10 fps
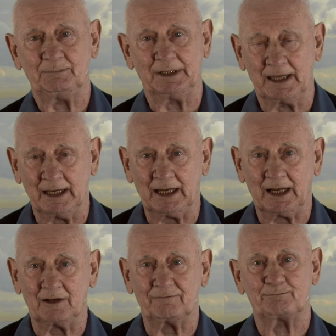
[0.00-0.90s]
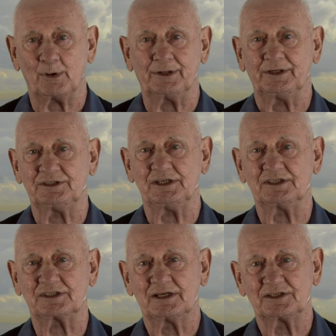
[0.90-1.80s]
beginning of
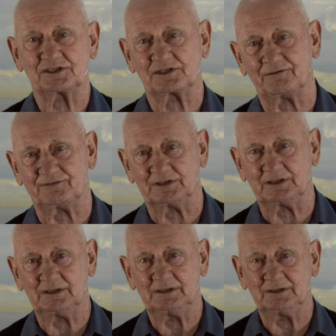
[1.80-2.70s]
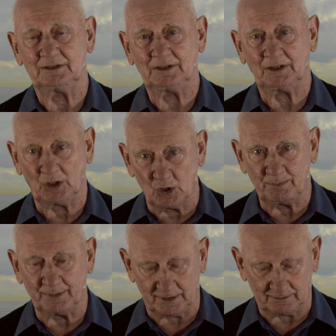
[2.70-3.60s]
prodigies suffer
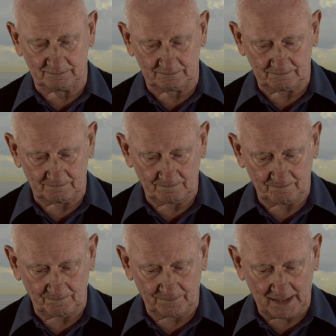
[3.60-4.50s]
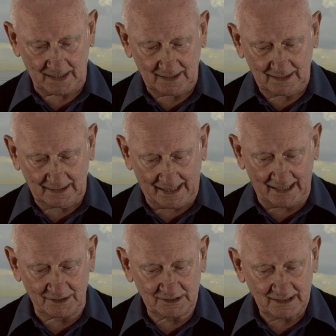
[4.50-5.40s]
open,
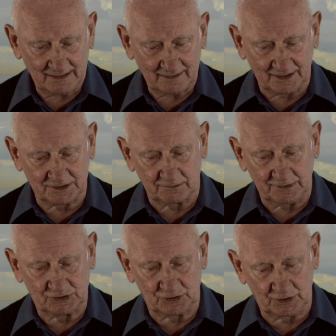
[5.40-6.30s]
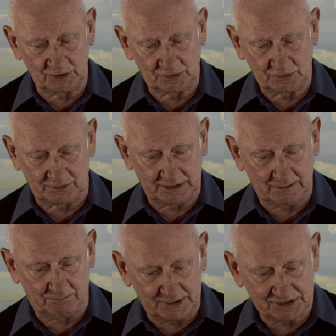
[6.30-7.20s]
and that to return to the
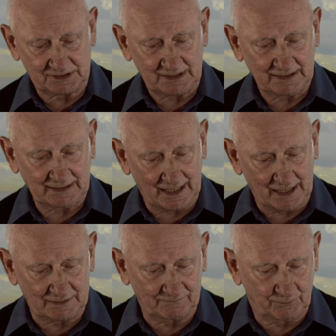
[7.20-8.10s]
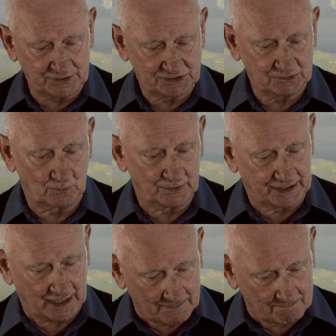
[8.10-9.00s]
abyss out of which we
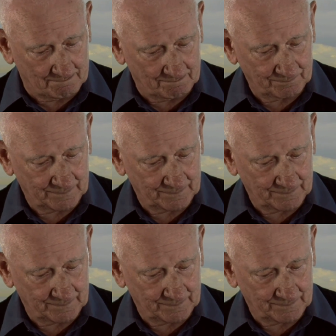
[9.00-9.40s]
come